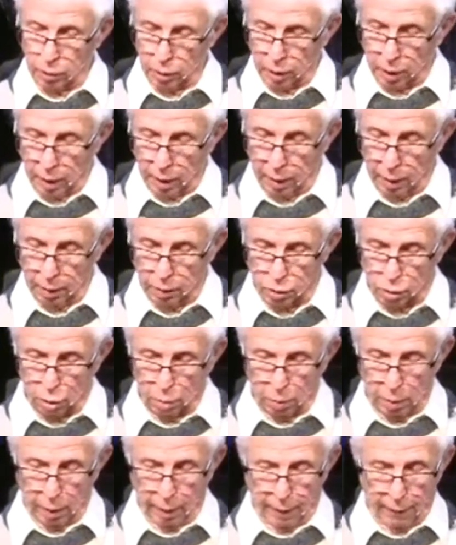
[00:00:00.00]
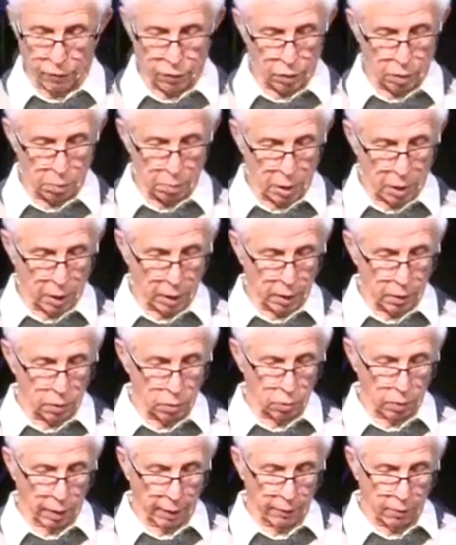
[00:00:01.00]
King and so many African Americans
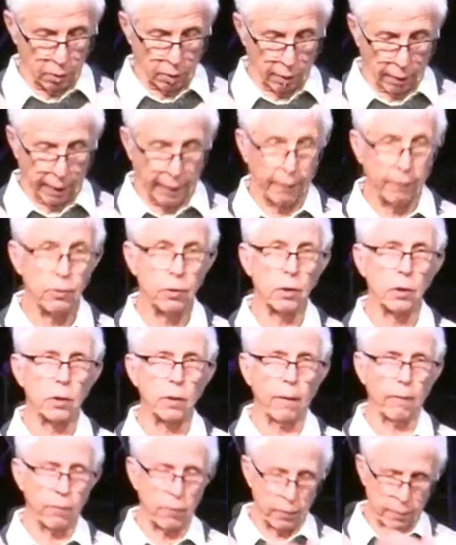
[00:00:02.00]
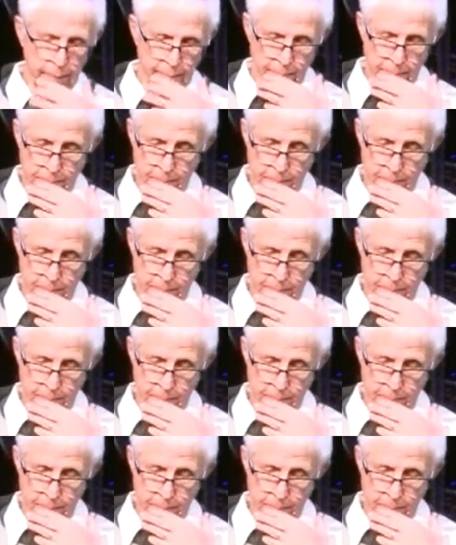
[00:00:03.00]
who gave their lives and suffered